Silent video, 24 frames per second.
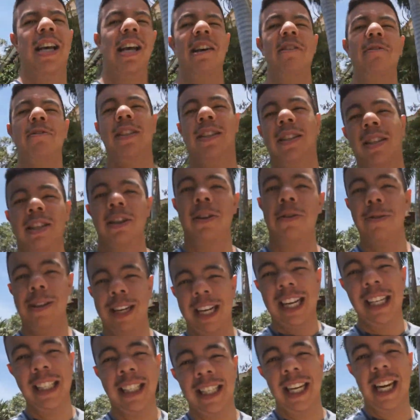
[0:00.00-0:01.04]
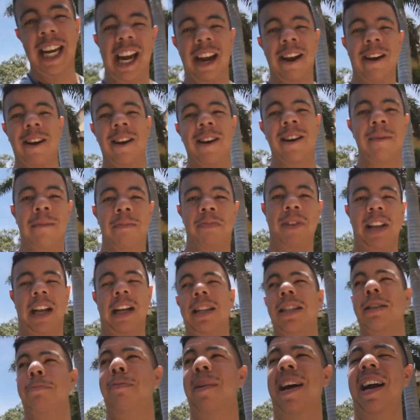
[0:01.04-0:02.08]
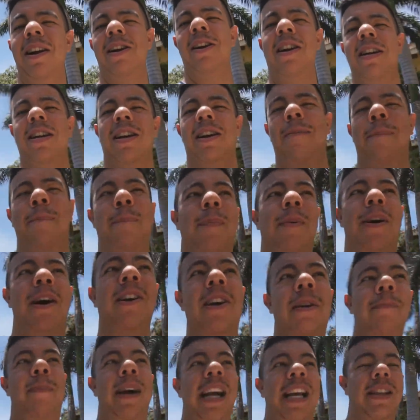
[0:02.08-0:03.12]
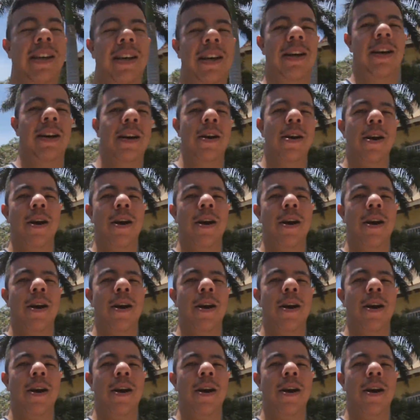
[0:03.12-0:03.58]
It was so nasty here. It's better in the bar by the